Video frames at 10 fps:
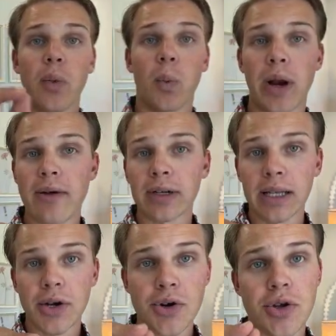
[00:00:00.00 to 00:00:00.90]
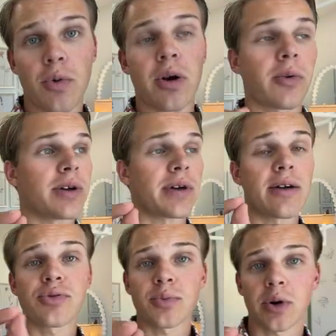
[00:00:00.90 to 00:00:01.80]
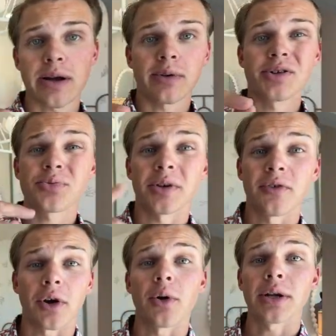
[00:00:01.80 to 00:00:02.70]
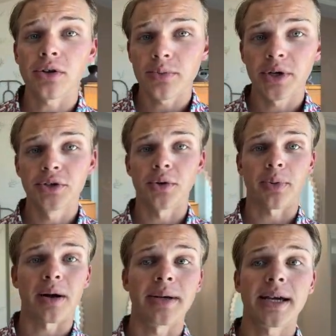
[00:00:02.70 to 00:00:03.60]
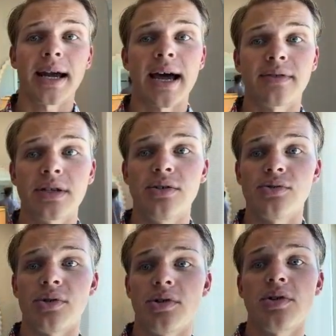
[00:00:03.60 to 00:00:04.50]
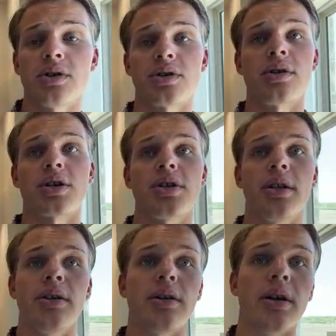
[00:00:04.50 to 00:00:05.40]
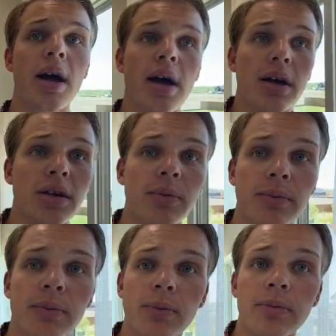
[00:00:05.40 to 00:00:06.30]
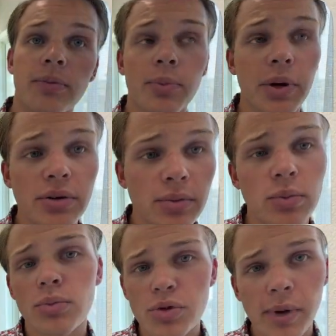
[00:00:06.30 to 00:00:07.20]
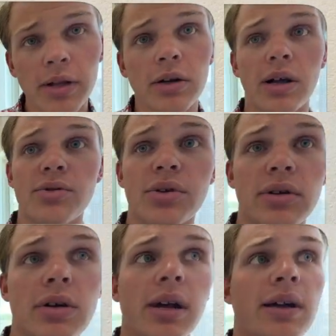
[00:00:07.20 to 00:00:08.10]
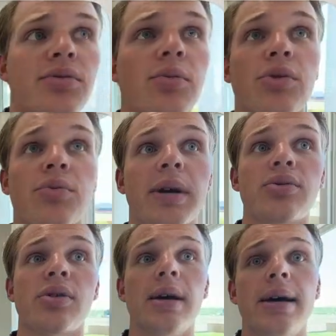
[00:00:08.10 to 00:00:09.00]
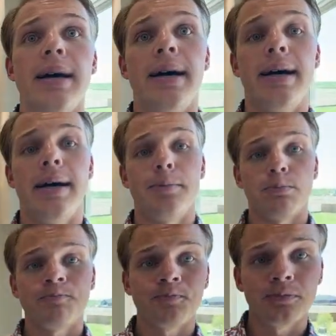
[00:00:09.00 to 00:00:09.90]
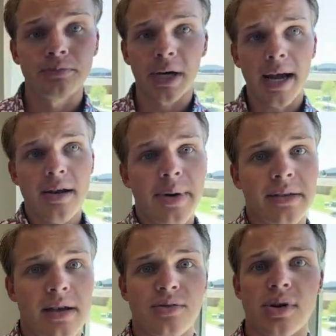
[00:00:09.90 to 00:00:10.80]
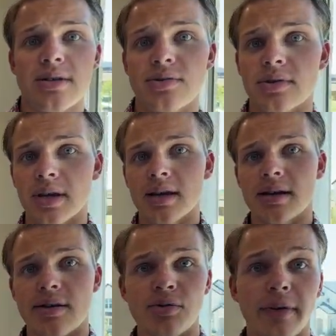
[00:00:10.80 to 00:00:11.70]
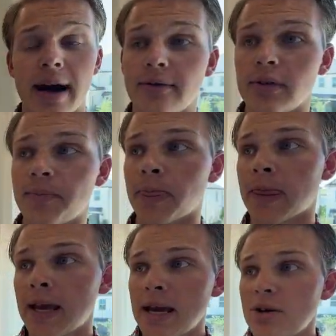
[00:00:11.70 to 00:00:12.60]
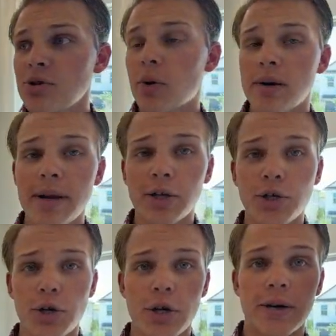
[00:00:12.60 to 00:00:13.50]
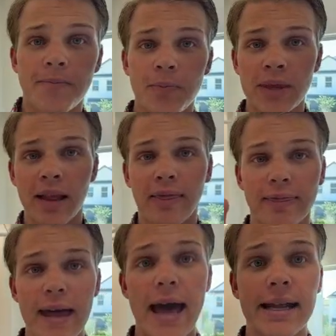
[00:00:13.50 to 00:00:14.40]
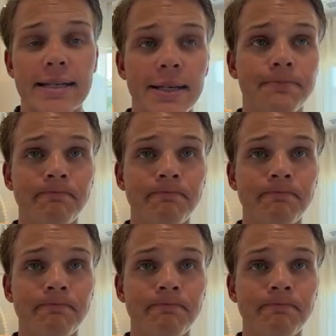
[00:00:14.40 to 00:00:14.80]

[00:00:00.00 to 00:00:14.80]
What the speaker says: whatever lender you work with, I have some great ones, but if you're going new build, you're probably going to have to use the new construction lender. Pretty smaller closet, you could have some more space. But I had about that size as a kid, and I survived. You want to make sure that